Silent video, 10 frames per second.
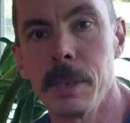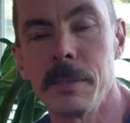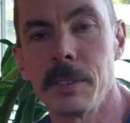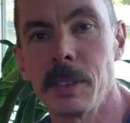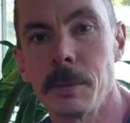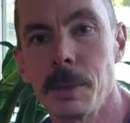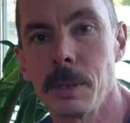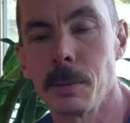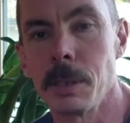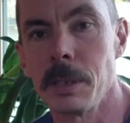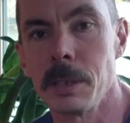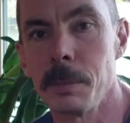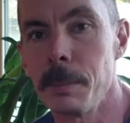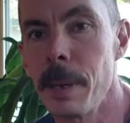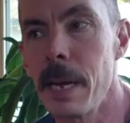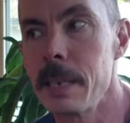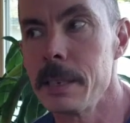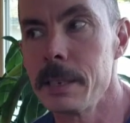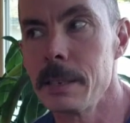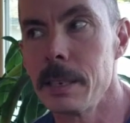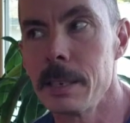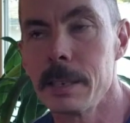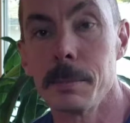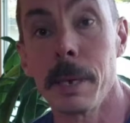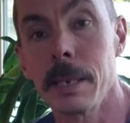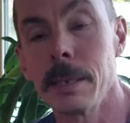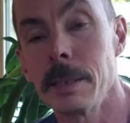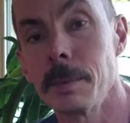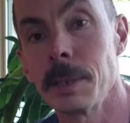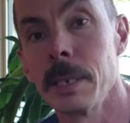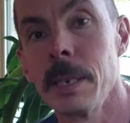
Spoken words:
meat of the subject, which is going to be packing and packing tips,